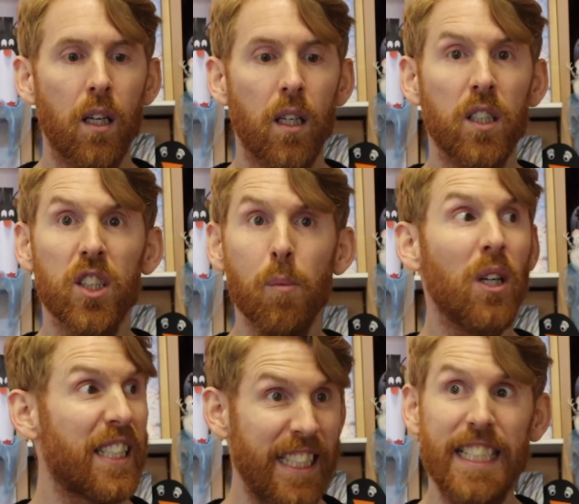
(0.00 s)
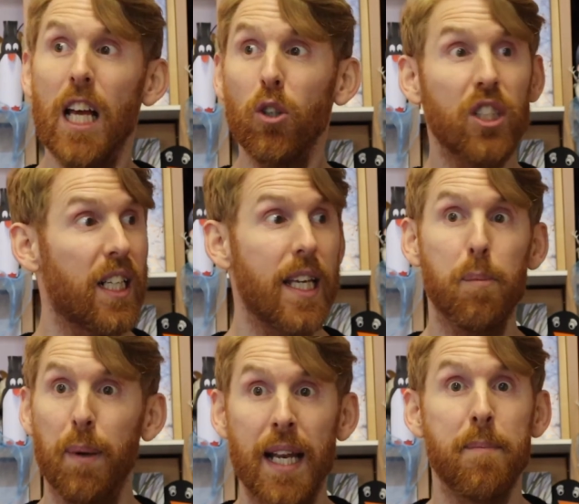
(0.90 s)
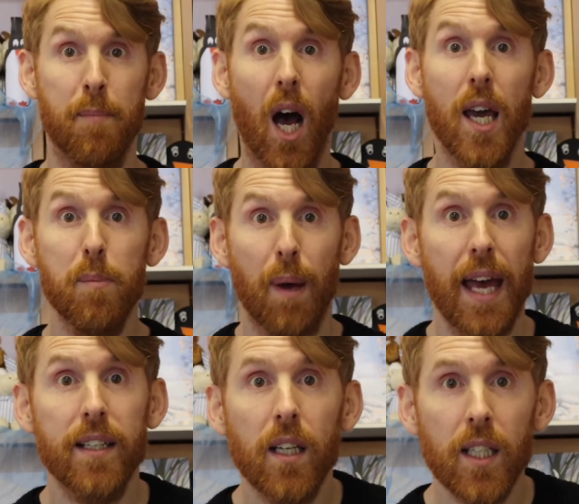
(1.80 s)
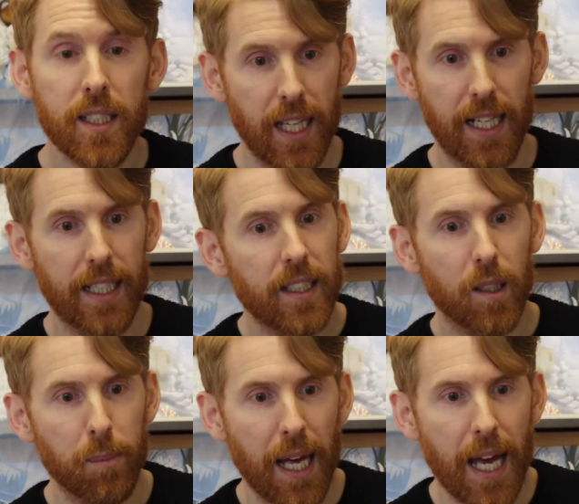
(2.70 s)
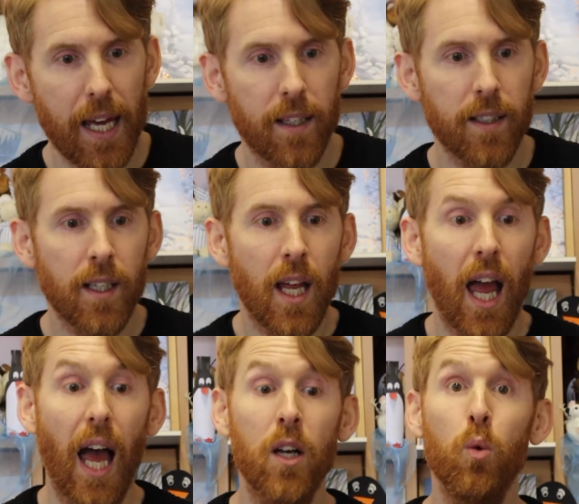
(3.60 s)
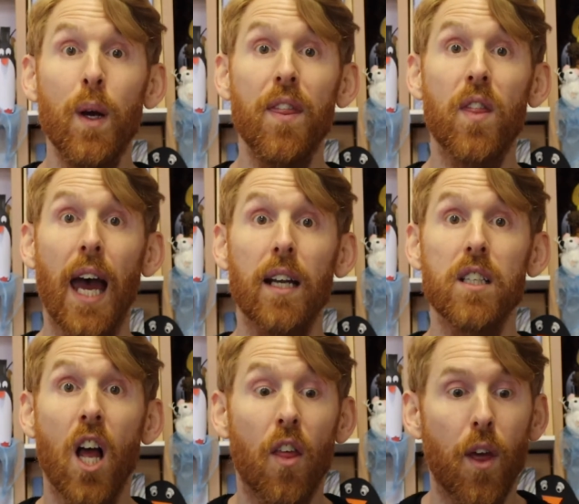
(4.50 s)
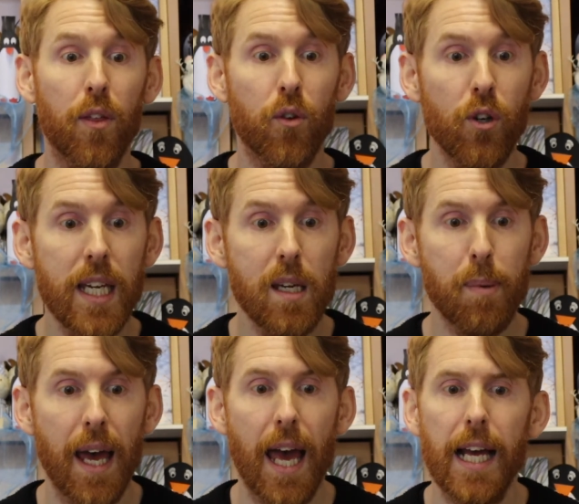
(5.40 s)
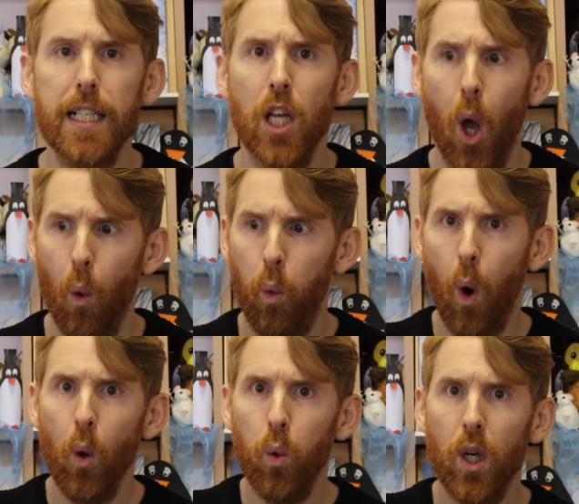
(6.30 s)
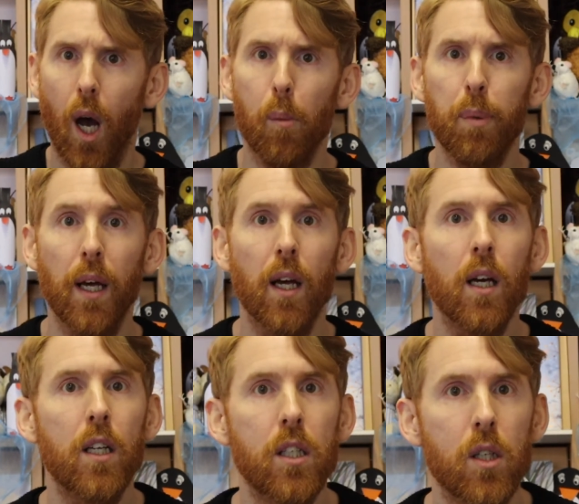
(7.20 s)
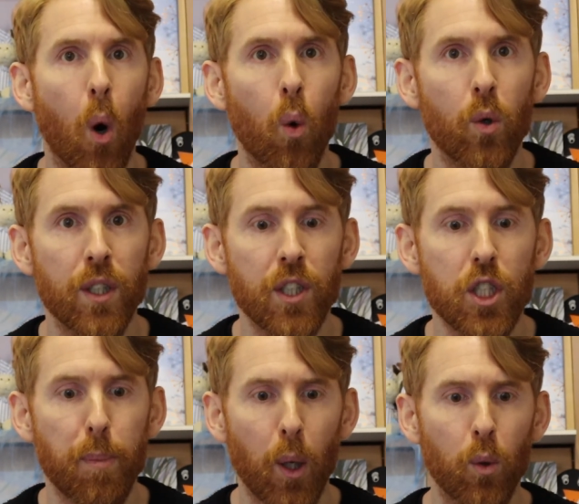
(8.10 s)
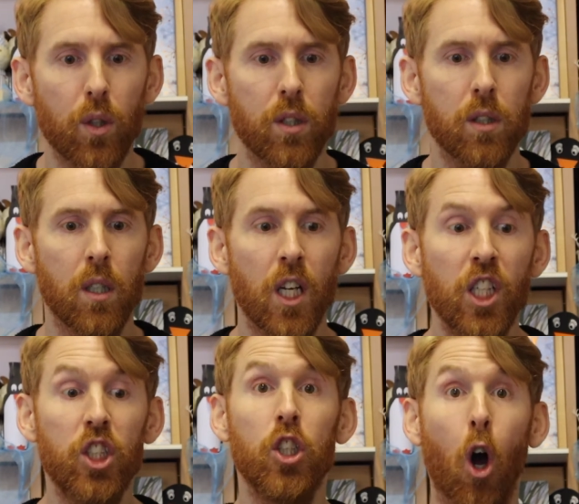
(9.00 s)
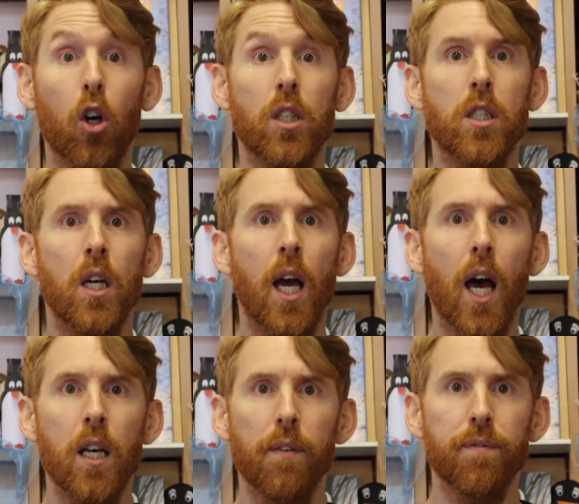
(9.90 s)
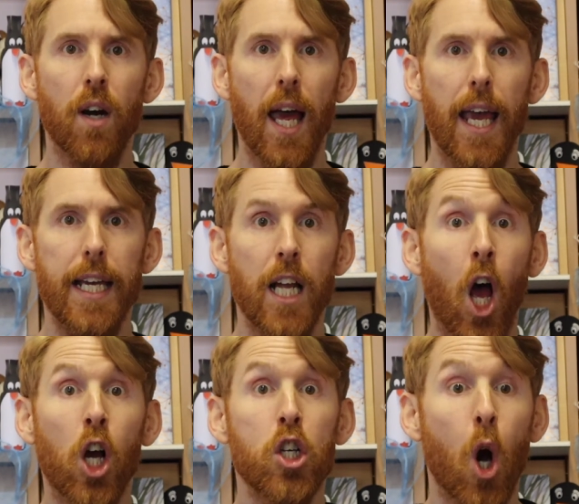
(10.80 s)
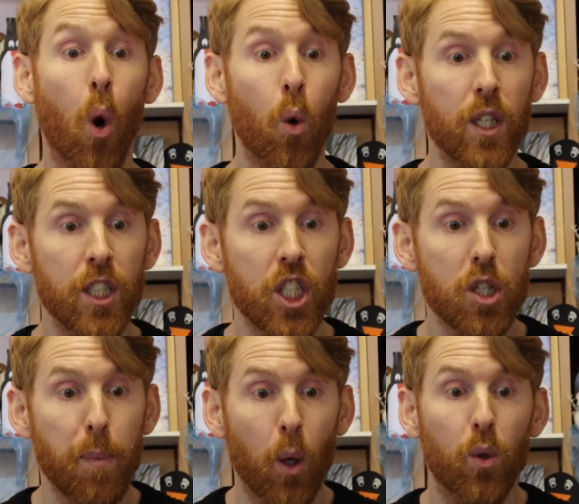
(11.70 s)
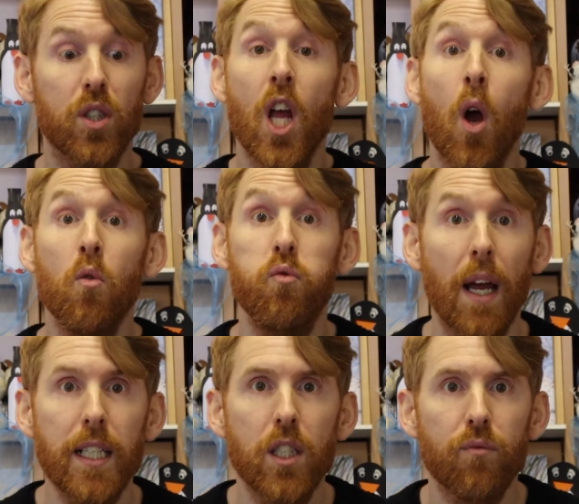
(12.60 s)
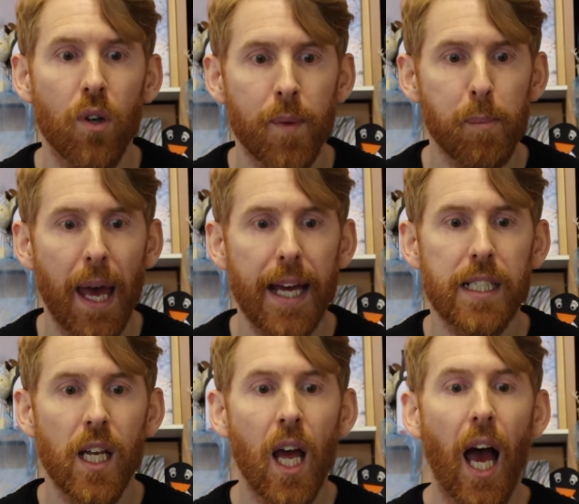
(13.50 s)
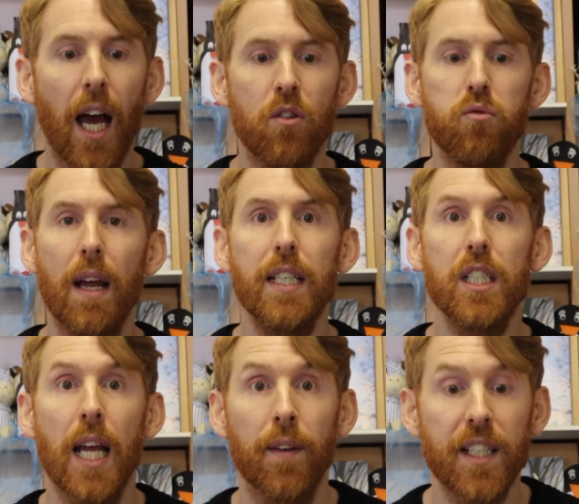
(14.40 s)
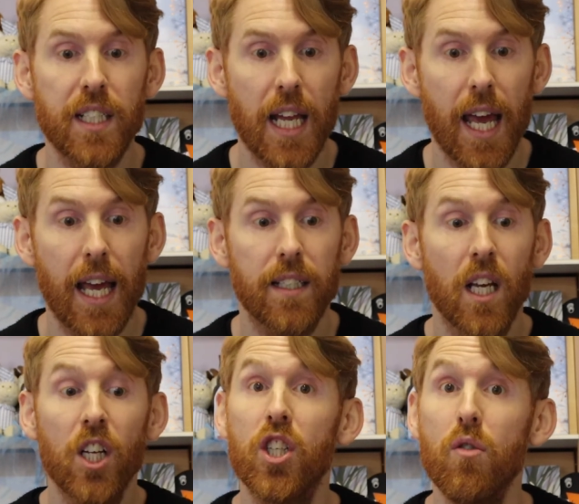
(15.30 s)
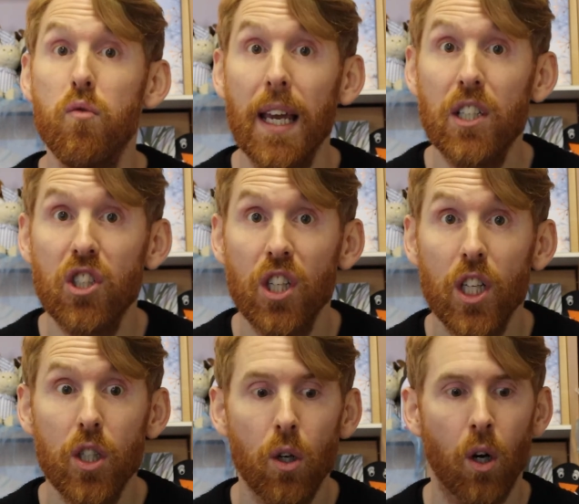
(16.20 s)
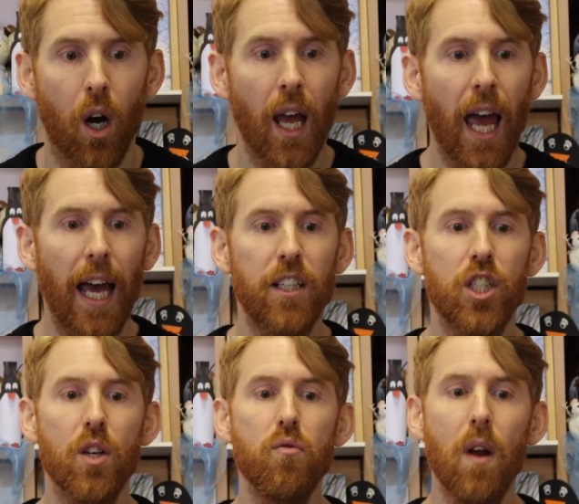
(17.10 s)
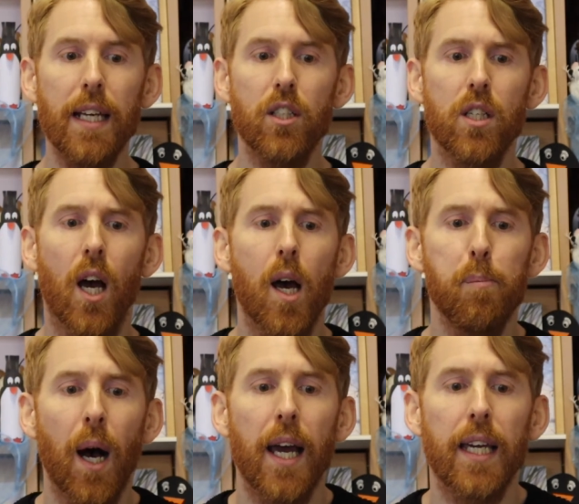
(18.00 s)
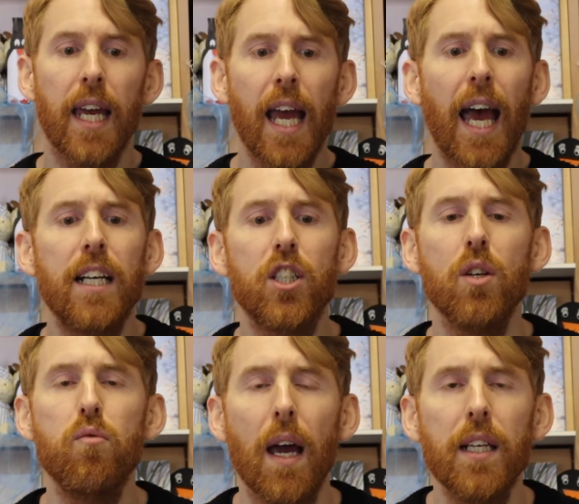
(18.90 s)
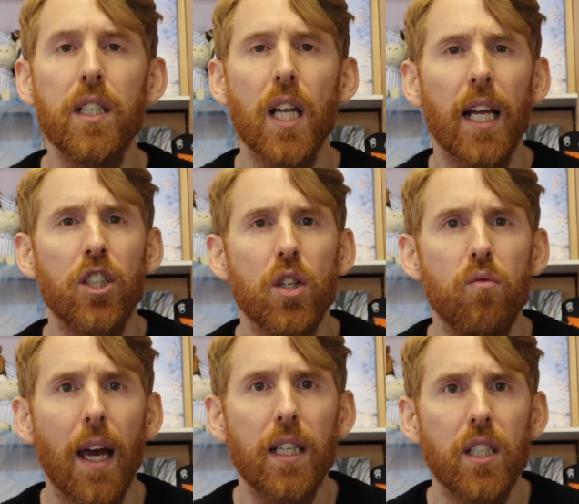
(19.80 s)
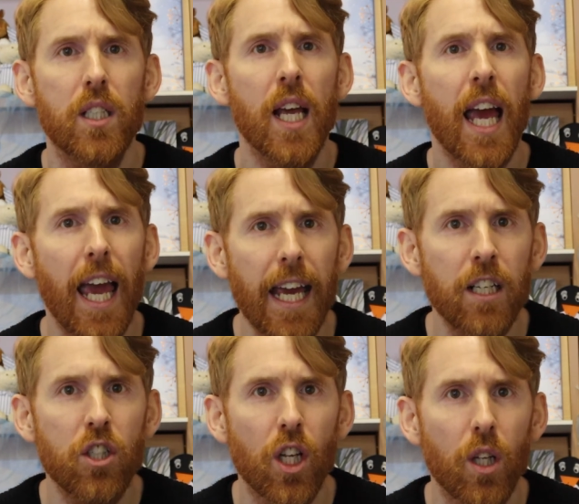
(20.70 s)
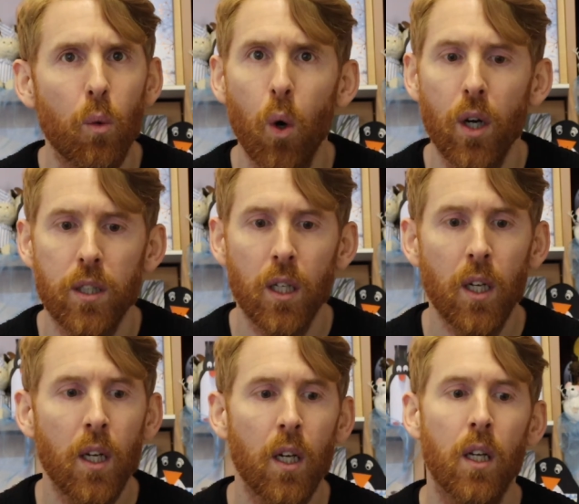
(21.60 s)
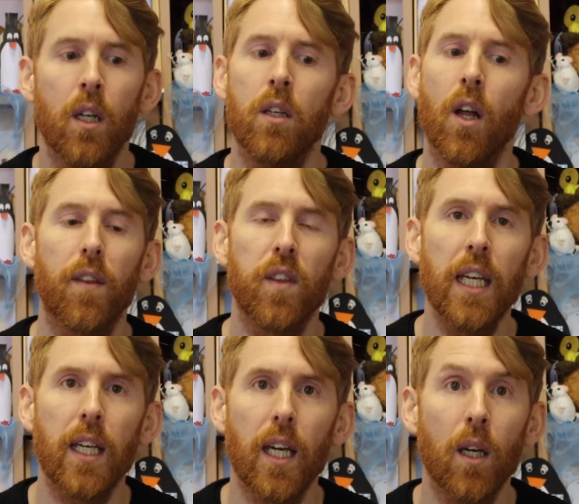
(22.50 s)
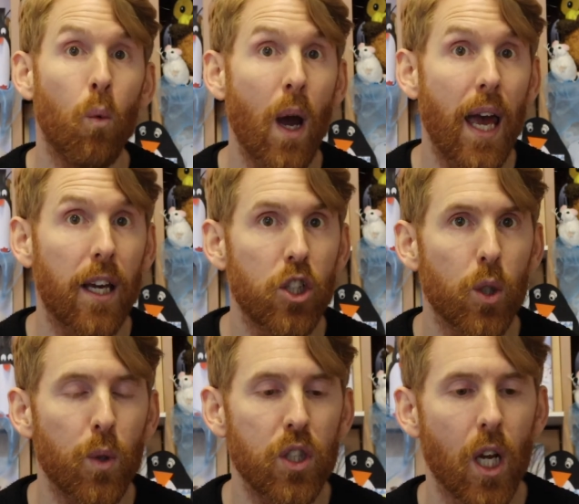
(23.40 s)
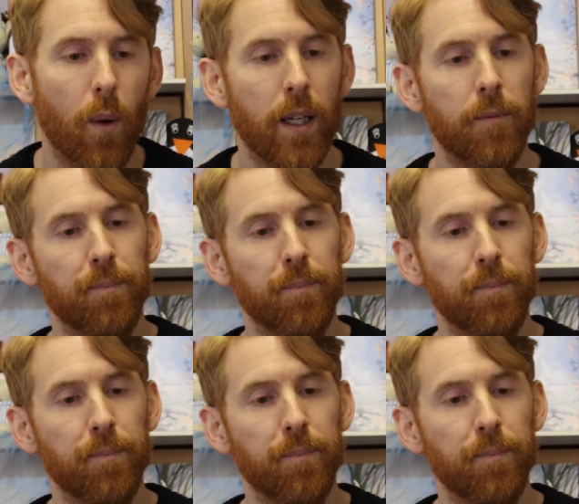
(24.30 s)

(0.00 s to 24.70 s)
"Someone's still sleeping in my bed," said Little Bear. And with that, the 3 bears woke up Golden Spokes. Shocked and afraid, Golden Spokes raced from the bed and raced down the stairs. She raced to the door, and she raced to her bike, and she raced into the wood, not thinking where she was going.